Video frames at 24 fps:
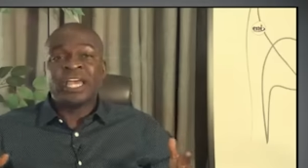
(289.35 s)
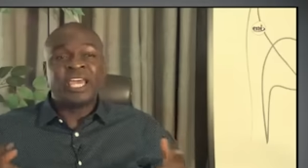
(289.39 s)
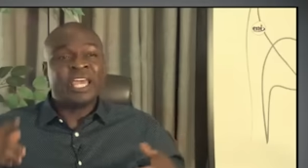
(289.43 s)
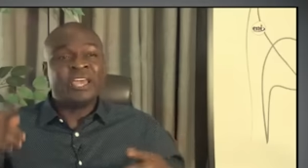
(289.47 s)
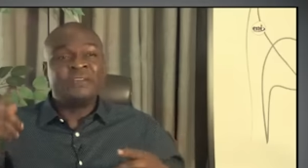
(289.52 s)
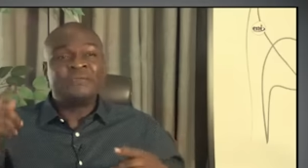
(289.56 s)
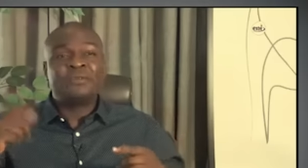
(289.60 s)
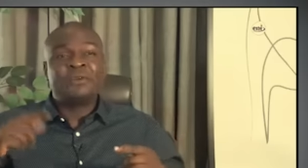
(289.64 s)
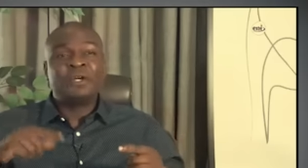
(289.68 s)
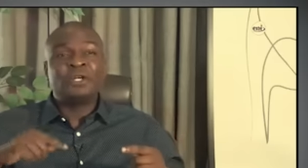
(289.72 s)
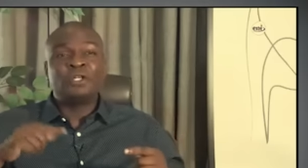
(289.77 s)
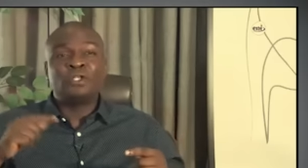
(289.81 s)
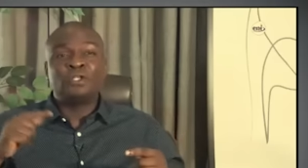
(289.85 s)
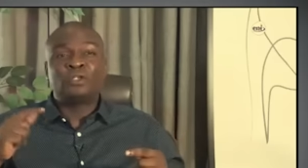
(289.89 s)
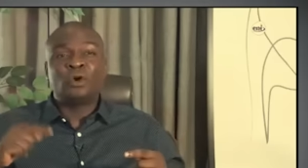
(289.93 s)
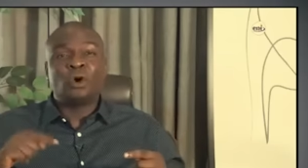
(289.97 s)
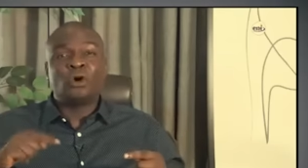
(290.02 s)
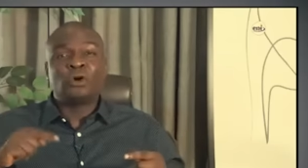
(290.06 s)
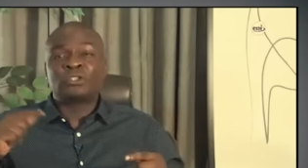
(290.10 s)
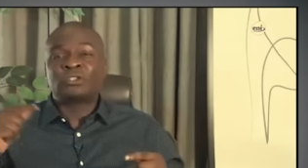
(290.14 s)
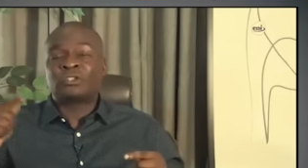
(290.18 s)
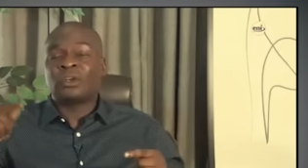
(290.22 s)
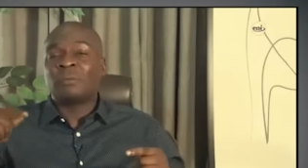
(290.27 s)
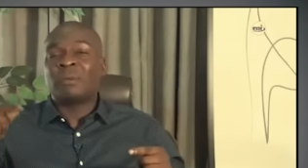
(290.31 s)
even
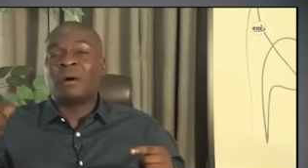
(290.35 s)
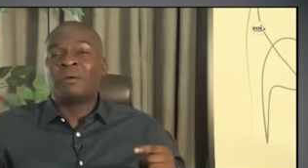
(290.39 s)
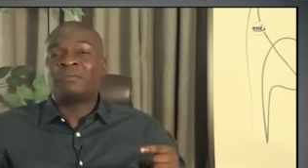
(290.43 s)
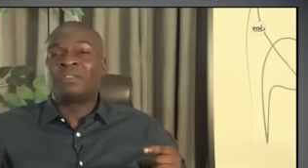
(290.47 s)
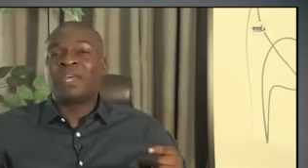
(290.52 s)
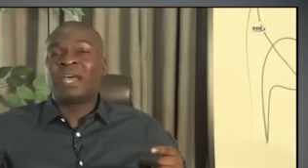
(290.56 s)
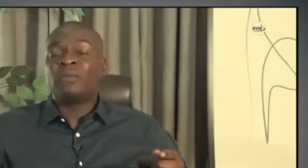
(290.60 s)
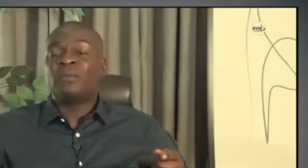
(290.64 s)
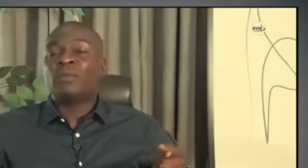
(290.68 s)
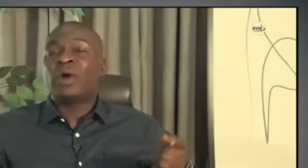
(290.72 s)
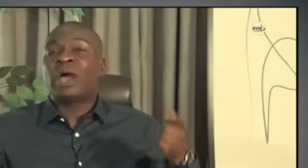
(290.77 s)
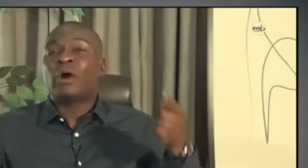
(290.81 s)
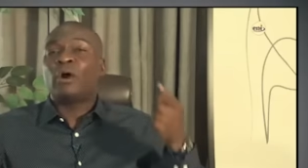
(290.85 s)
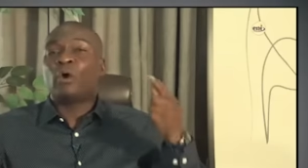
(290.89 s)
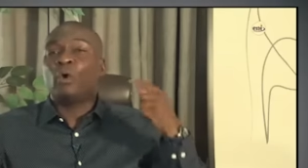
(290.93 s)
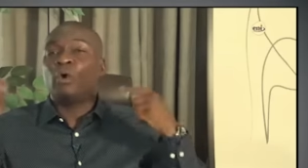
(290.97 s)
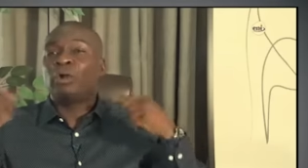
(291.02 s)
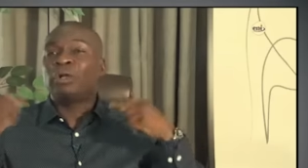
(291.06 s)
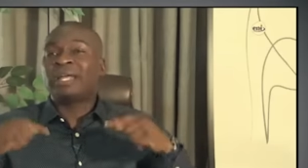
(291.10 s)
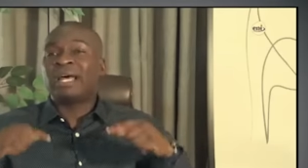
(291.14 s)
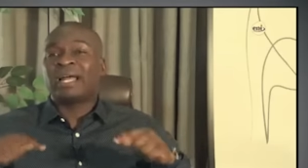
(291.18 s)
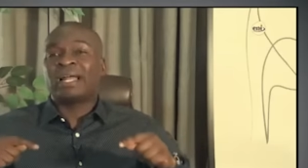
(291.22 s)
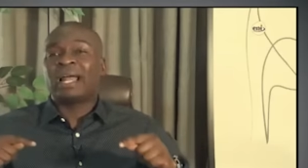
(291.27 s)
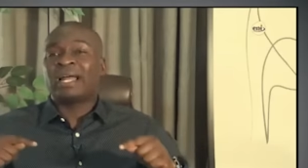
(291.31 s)
though some of them were
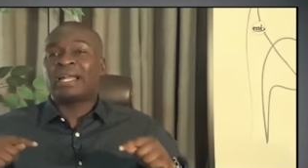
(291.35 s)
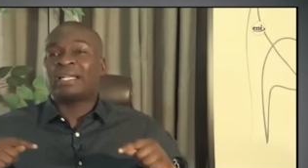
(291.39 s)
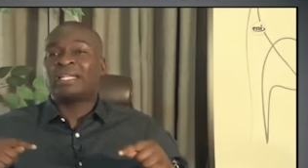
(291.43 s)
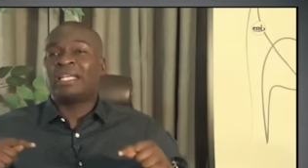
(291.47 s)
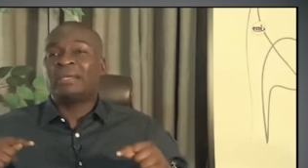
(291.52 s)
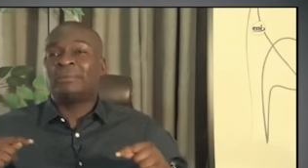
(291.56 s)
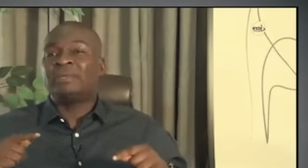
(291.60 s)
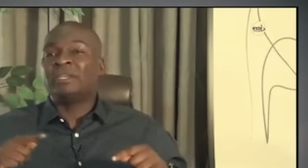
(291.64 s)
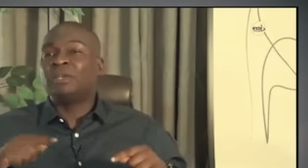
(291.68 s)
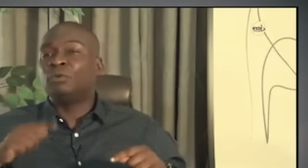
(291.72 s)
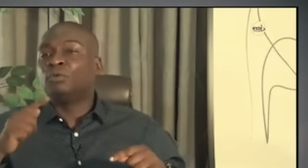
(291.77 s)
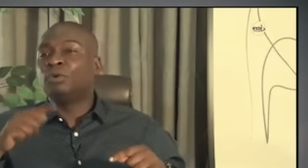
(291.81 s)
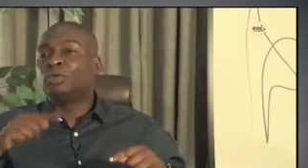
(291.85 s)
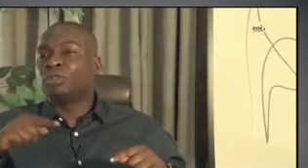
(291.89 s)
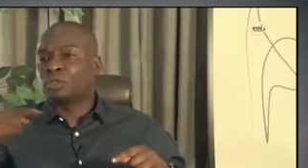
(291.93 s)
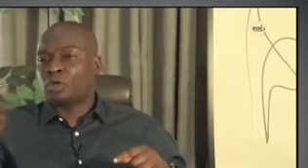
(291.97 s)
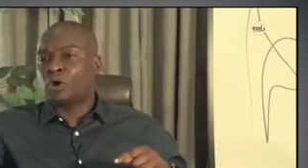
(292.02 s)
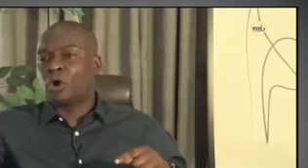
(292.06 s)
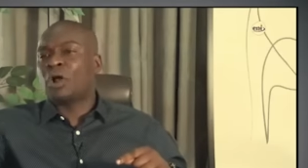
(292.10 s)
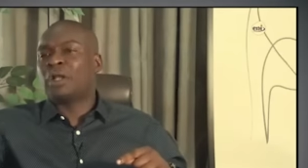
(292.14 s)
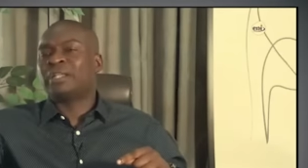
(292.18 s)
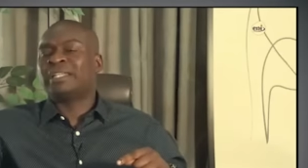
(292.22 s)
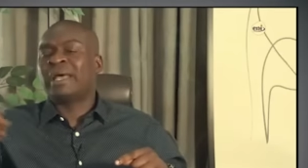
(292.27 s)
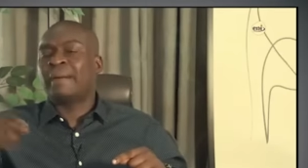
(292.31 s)
older than him, he would
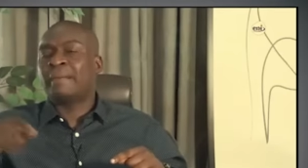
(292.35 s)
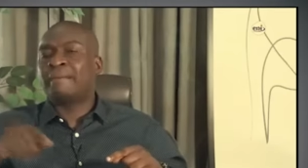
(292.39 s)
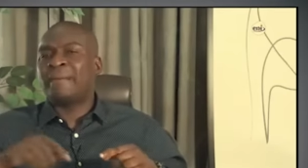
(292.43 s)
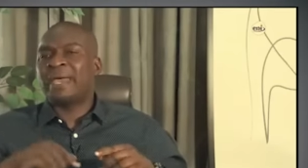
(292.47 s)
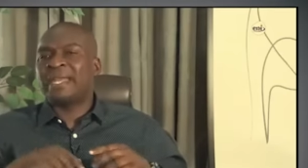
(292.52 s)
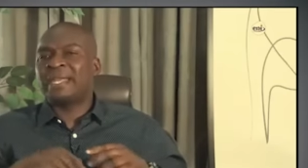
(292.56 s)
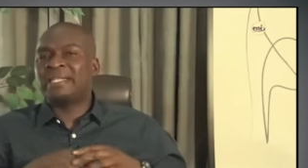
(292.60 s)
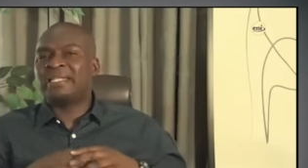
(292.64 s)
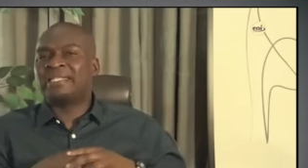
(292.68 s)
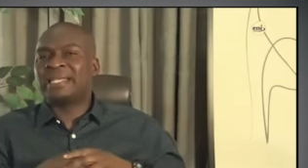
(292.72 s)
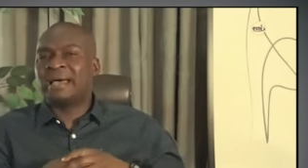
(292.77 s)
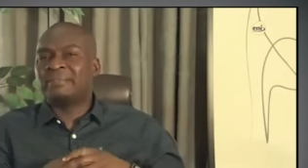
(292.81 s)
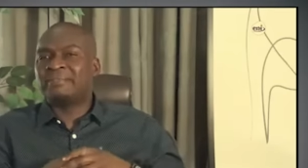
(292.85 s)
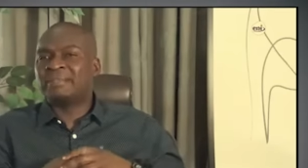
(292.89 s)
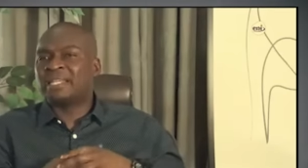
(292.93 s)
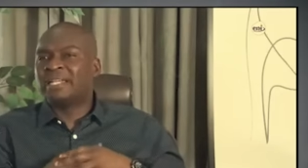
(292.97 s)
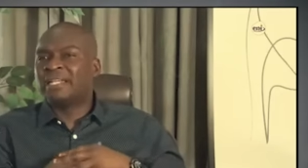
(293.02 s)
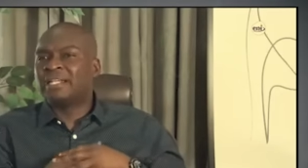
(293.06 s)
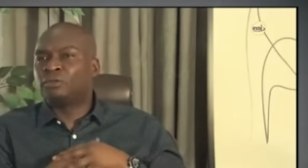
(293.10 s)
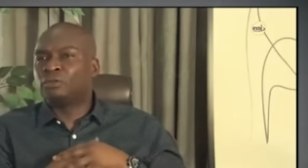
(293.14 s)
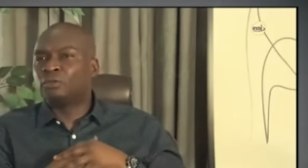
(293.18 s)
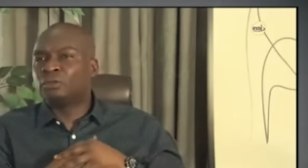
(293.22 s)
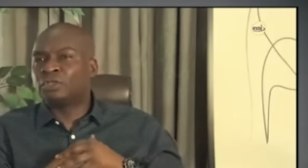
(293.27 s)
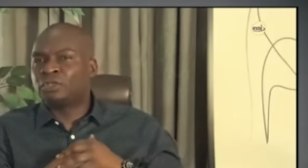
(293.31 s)
call them many times
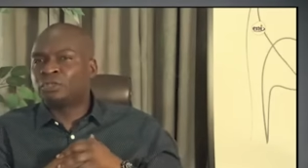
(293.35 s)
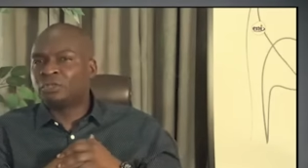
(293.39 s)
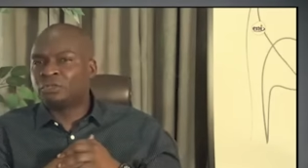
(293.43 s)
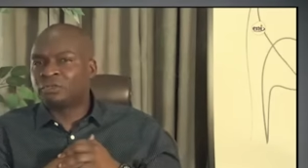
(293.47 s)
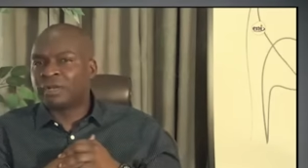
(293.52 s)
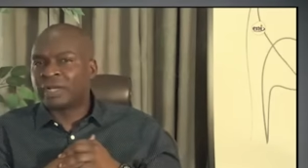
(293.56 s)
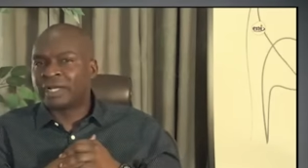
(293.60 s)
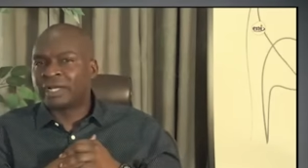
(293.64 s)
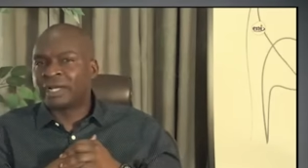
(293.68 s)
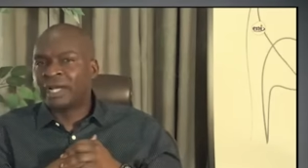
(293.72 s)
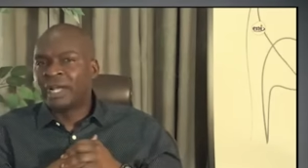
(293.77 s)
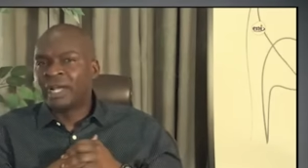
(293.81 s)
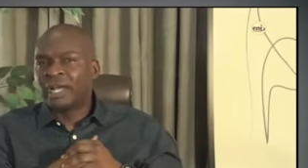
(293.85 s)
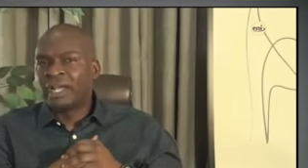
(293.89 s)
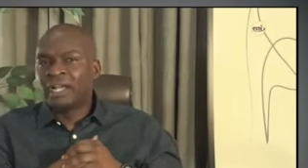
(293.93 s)
little children.